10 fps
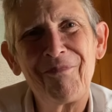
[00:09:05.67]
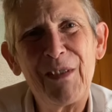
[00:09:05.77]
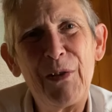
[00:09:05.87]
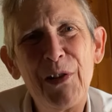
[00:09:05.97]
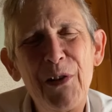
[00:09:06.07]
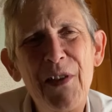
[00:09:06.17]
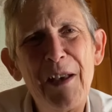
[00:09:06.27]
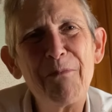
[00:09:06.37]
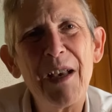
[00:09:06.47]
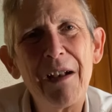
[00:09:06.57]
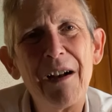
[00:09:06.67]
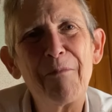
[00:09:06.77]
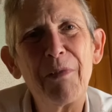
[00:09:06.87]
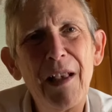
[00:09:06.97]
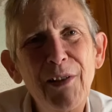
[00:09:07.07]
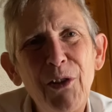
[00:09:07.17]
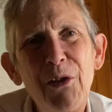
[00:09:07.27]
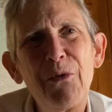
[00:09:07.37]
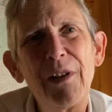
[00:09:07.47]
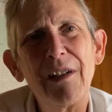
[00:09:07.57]
Until then, may God bless
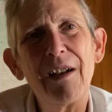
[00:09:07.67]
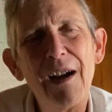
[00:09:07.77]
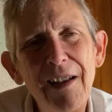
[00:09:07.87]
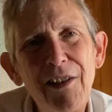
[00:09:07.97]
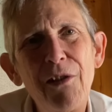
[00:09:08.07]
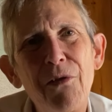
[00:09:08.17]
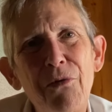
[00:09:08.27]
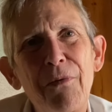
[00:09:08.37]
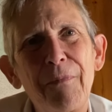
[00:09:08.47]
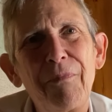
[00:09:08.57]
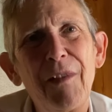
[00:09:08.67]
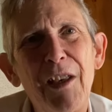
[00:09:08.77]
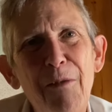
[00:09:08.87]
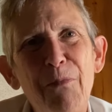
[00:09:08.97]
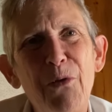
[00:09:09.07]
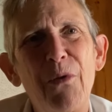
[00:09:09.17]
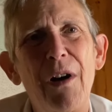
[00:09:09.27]
you and guide you, keep you